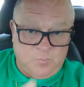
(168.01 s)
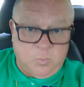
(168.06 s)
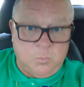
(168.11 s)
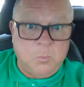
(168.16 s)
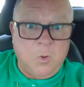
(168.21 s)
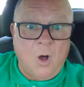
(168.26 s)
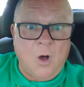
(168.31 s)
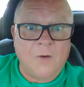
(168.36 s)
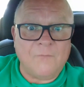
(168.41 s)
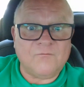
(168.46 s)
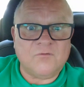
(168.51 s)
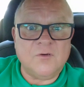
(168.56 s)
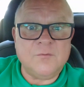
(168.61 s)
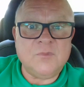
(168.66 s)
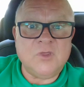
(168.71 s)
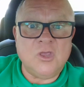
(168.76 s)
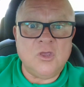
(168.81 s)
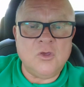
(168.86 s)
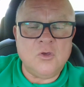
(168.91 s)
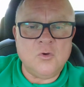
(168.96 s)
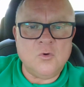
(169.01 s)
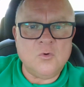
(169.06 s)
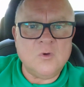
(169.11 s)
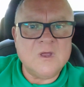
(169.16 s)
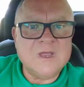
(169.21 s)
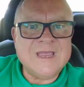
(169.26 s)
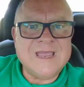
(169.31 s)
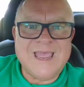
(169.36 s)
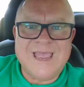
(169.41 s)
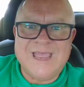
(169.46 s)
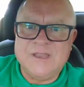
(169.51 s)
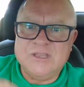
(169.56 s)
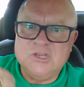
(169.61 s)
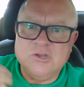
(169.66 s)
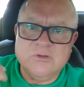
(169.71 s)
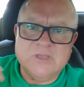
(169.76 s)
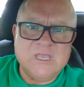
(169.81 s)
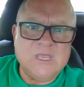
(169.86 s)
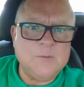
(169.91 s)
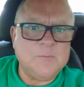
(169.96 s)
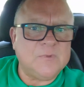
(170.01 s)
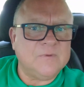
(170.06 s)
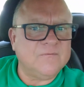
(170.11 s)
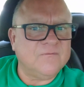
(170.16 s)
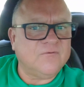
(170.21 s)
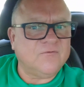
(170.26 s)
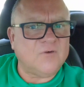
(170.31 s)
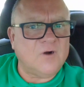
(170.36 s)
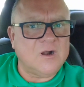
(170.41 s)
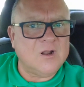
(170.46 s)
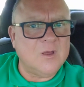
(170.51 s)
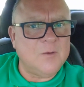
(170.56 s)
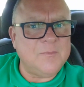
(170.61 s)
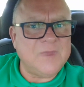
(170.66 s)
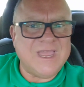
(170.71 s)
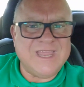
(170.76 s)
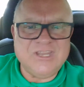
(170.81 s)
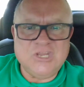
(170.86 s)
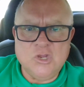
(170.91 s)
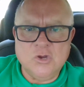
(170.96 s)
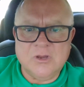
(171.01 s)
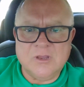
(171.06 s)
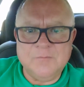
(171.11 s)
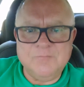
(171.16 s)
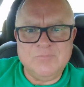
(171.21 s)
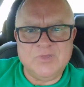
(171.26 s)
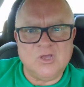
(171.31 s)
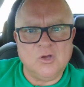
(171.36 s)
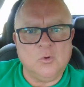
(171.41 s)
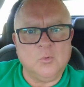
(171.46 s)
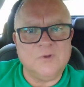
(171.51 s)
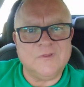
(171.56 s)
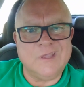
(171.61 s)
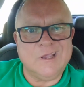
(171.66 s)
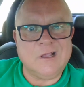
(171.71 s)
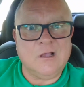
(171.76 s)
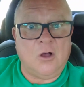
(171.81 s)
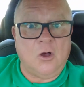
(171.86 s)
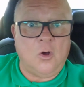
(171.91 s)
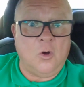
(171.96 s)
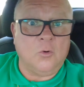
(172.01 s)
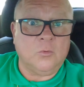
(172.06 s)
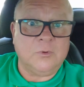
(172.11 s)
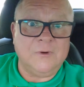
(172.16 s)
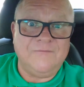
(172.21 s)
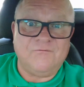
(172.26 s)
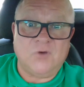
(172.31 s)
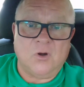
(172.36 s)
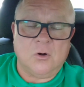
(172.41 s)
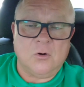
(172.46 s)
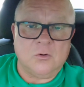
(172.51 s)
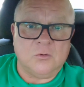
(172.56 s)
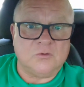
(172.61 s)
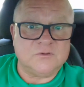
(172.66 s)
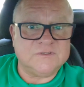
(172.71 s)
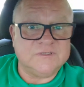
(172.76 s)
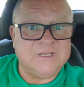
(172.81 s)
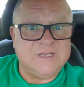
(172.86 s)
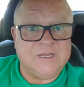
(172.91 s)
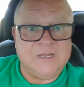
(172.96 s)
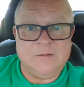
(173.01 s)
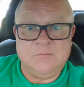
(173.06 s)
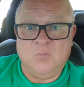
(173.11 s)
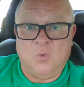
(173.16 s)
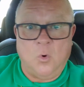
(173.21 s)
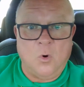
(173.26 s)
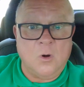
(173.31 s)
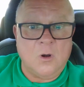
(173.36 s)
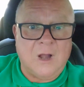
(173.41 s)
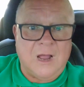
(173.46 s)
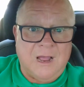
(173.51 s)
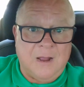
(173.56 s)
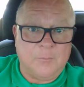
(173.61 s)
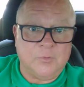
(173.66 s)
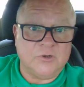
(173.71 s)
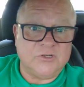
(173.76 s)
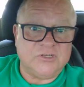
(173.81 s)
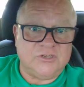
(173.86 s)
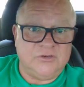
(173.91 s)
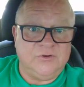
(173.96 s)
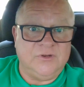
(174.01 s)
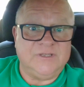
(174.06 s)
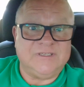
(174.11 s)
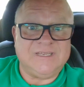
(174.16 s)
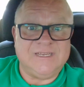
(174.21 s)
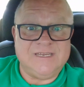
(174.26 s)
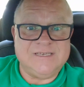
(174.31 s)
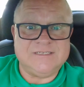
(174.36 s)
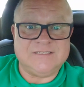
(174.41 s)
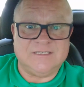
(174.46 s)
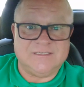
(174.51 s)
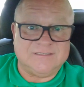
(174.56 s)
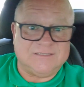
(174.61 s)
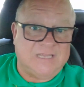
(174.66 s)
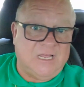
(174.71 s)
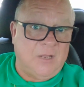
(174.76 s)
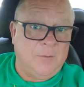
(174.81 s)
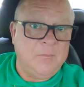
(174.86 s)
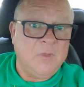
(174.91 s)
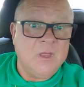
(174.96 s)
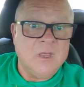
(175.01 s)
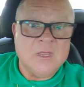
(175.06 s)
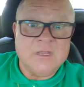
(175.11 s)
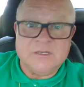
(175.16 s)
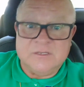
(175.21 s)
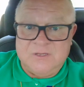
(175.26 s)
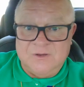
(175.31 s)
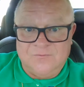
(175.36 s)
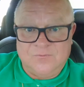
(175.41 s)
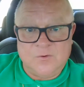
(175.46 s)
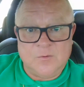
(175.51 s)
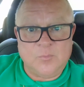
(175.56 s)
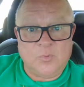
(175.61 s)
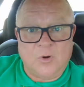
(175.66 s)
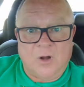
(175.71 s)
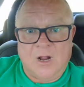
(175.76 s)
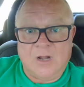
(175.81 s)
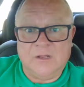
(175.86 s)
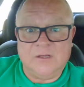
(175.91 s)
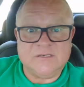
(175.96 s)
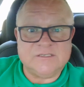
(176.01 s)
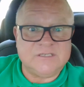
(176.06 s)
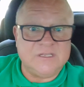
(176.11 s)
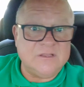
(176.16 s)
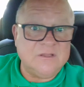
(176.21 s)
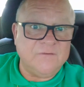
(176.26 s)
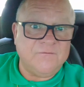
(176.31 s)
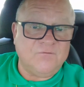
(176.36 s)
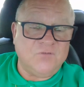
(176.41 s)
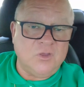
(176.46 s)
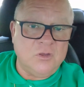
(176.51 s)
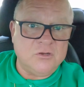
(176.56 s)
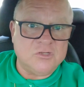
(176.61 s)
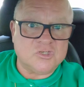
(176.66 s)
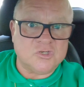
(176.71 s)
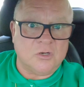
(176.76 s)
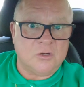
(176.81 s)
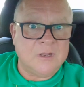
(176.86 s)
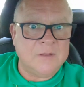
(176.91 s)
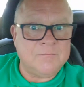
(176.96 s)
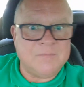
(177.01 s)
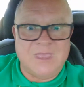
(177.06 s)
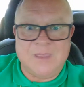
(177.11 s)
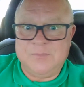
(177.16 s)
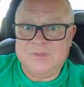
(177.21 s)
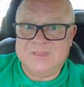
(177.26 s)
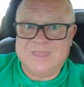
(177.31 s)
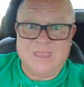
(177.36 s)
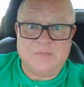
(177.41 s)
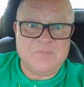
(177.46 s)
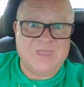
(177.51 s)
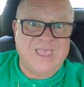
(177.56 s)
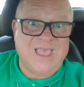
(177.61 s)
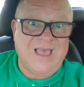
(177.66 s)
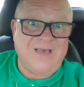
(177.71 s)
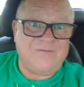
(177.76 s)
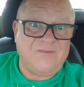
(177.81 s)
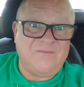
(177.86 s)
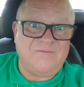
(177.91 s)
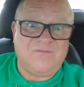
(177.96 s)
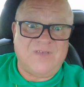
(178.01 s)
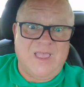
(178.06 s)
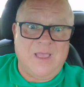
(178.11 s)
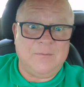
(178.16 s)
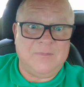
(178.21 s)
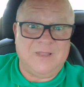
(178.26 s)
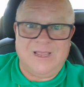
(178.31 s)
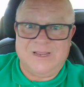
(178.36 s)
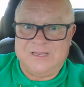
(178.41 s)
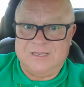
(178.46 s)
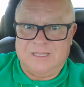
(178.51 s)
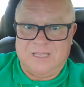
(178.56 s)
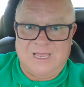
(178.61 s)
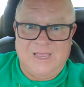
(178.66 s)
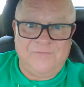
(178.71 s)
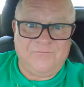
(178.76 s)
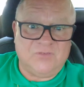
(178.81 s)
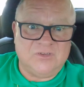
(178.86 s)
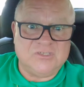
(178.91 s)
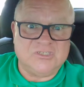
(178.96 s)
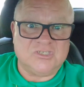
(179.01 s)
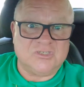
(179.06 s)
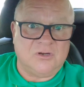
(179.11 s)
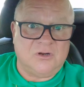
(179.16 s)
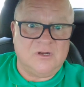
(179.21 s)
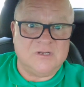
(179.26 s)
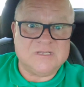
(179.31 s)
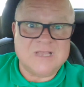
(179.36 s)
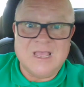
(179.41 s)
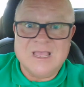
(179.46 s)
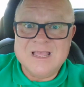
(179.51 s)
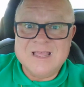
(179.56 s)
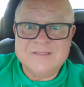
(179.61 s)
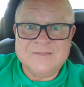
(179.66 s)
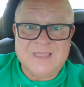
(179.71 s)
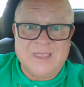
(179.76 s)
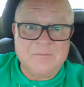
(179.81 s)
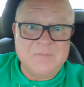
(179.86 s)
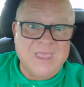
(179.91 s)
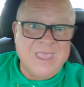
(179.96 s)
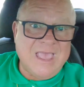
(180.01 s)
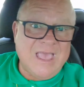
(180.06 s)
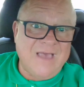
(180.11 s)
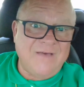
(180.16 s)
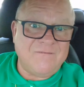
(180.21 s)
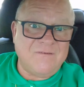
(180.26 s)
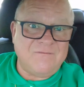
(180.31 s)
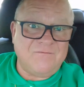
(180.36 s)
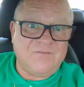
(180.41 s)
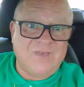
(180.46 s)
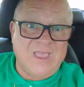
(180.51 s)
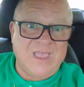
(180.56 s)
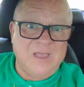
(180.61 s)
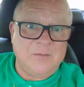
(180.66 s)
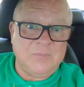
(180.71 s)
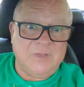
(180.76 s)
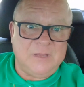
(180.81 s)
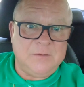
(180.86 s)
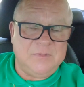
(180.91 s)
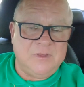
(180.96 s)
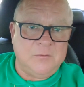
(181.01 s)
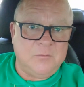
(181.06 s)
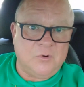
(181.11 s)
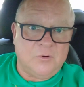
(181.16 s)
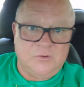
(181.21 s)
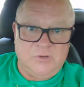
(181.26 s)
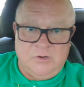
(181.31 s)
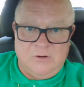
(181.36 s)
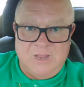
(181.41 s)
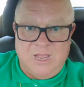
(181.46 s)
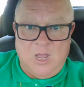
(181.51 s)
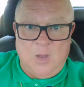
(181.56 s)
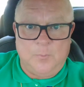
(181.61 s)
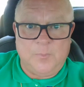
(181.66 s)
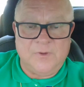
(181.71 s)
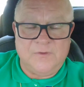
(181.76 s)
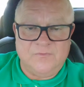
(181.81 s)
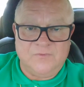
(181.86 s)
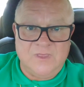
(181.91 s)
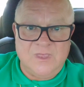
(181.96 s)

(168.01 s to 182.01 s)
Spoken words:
bought from you, and you keep in front of them, and you can build what they call referrals, getting more opportunities to sell different products in the future. And maybe they may have a family, like in life insurance, they may have a family member. You're helping